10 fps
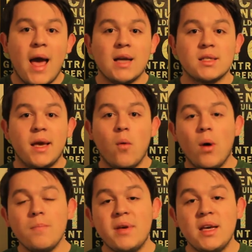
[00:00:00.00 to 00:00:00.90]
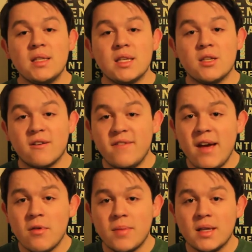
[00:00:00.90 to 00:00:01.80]
asking what piece is your
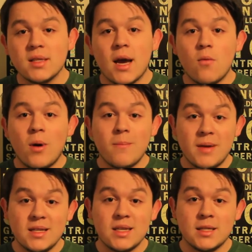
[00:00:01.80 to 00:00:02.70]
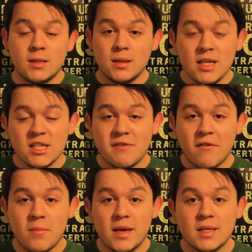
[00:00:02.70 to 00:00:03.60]
favorite piece and what piece is your least
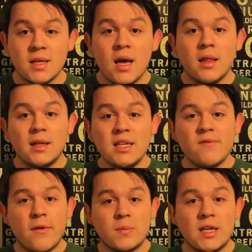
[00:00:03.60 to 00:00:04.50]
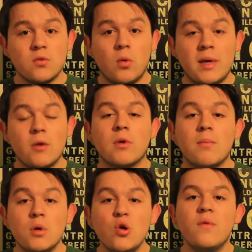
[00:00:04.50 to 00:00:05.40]
favorite piece, the least favorite piece will be
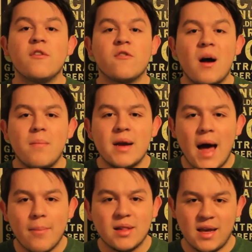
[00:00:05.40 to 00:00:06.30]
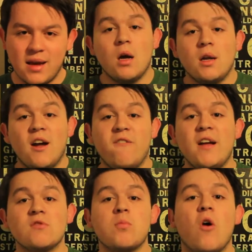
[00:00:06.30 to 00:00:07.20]
removed from Monopoly. Now,
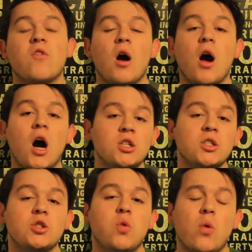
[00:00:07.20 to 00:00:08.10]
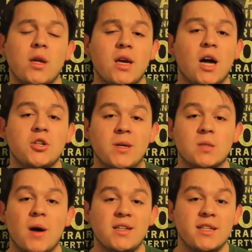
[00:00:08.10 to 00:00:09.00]
fans from over 120 countries
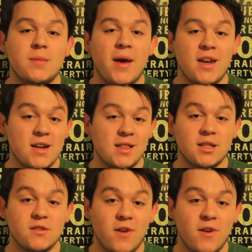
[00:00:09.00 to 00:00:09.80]
participated in this